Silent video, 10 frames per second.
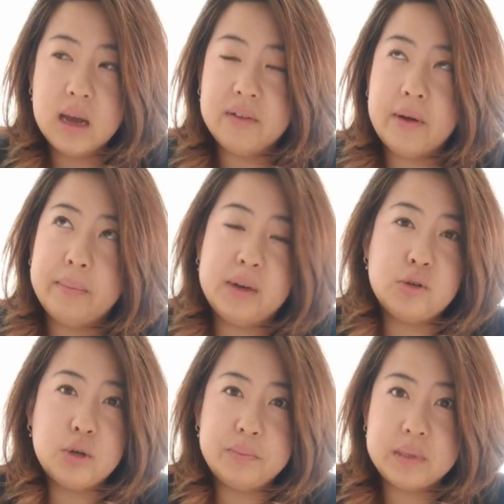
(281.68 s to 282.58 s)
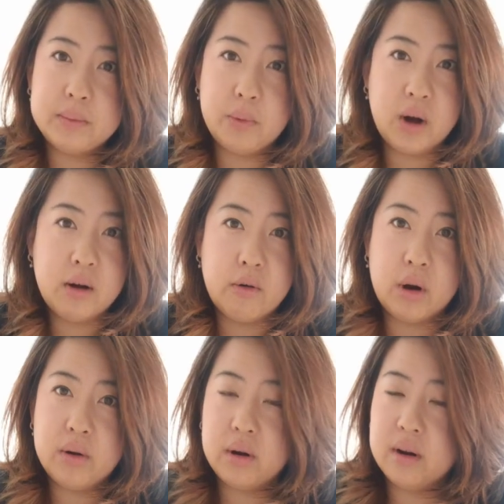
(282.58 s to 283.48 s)
a family trip somewhere
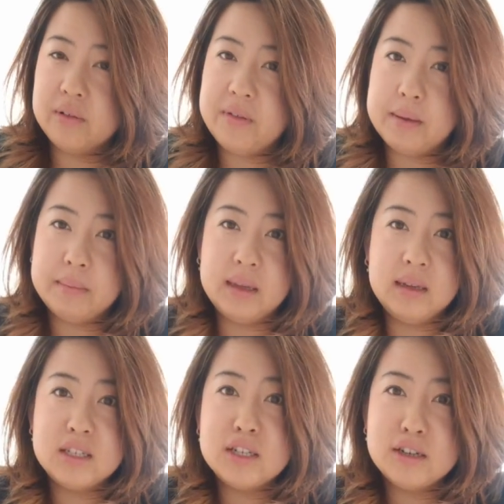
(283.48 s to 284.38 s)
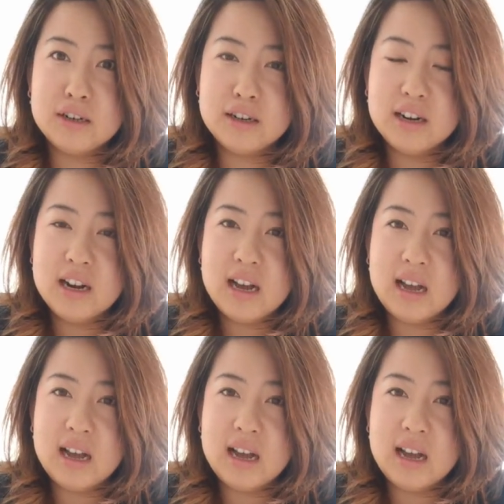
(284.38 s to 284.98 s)
or a family dinner